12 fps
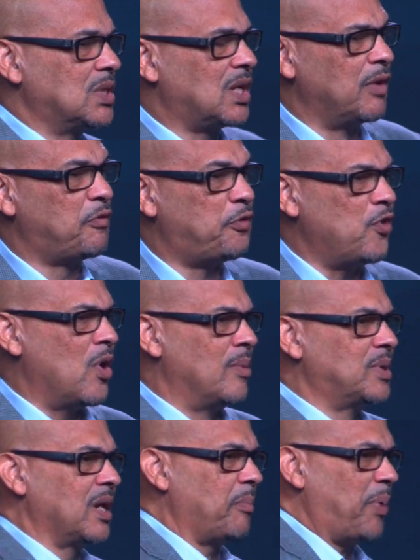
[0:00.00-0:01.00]

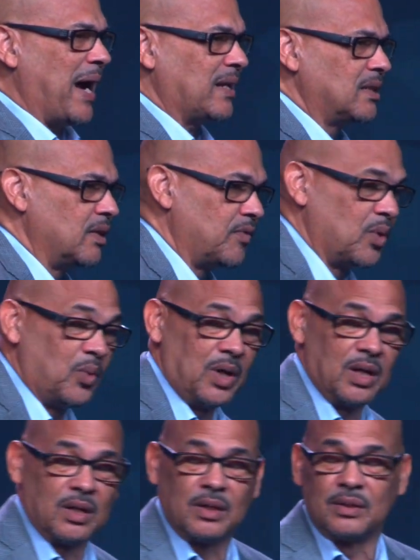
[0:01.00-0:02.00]
conformed to the pattern of the
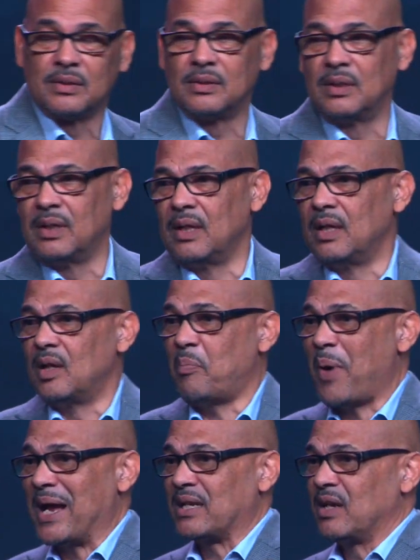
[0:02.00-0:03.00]
world. The
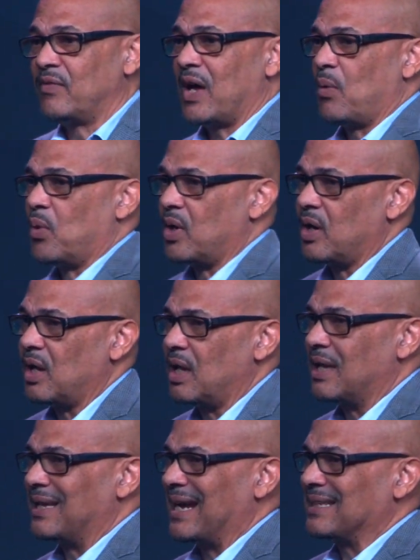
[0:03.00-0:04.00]
pattern of that
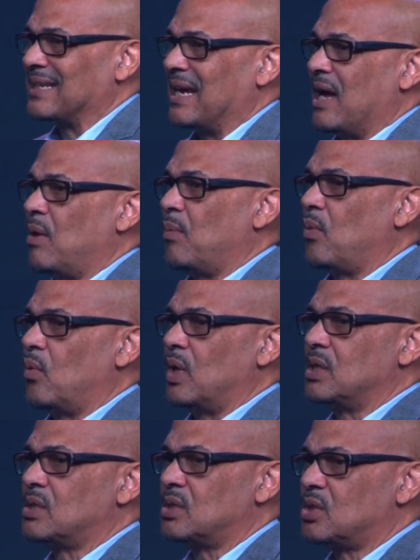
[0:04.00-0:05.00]
world, that time,
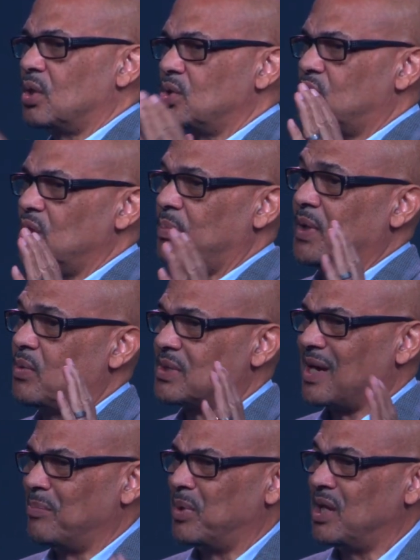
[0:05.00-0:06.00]
was so stupid, it was
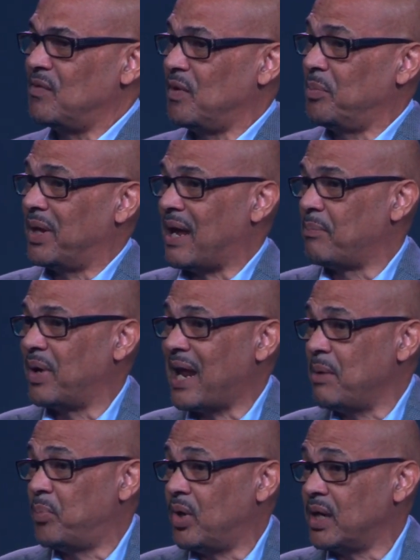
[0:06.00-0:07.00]
unbelievable, but
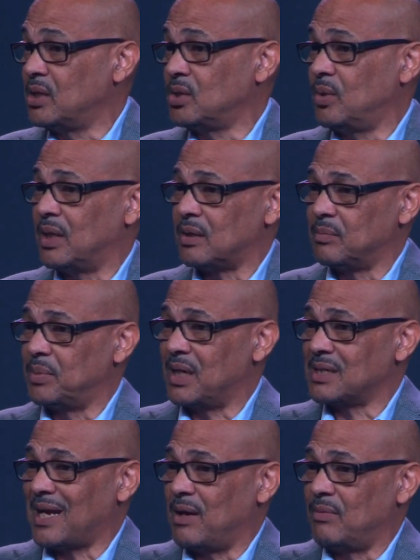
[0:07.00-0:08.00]
I bought into it
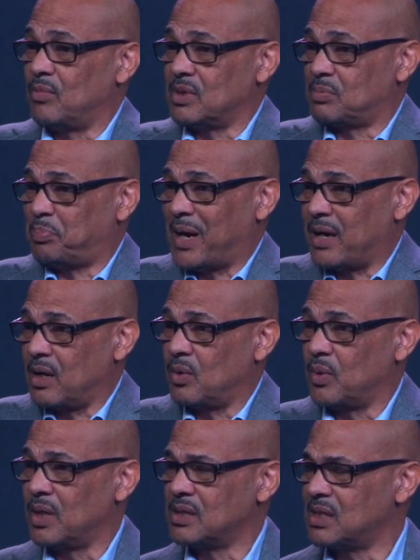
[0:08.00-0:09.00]
because I was part of the
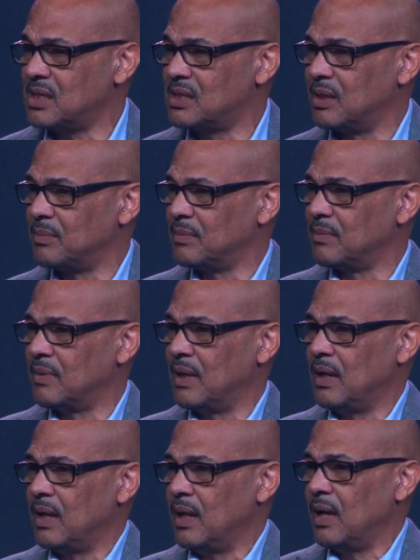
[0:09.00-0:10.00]
world system.
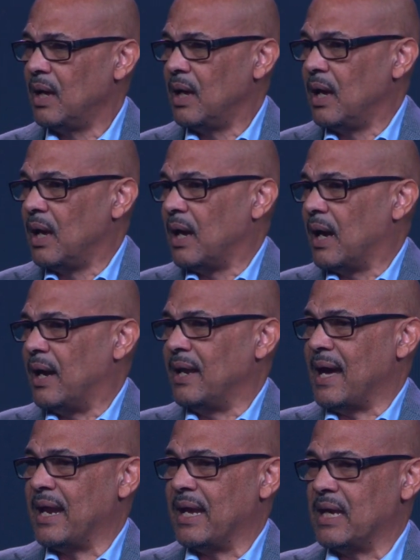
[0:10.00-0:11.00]
And
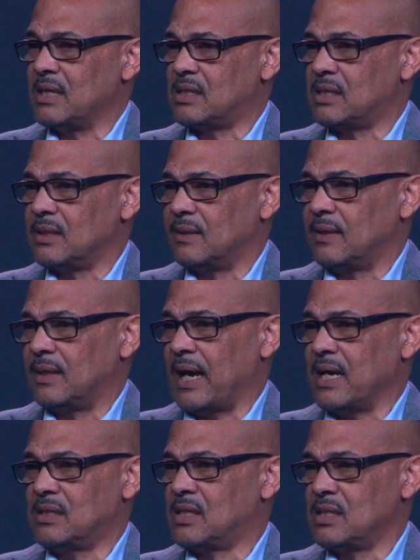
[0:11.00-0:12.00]
that is,
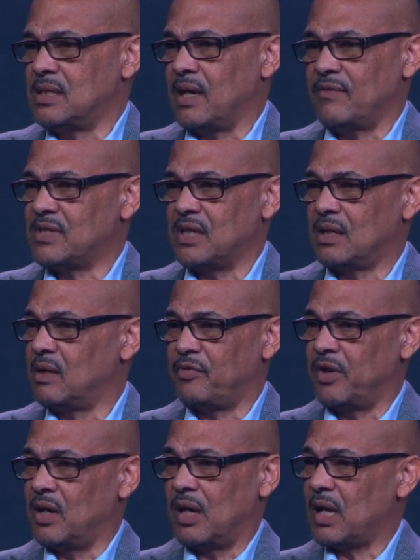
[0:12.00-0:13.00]
gangsters never sit in
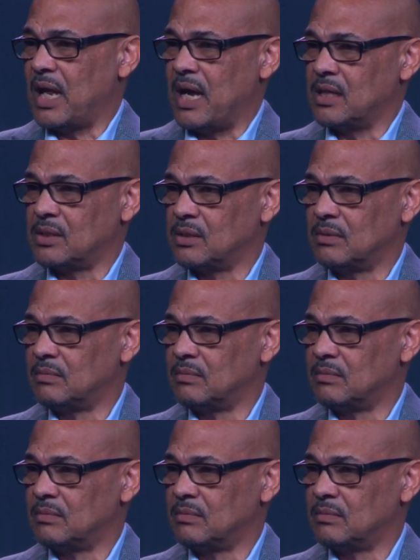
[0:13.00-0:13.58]
front of the class.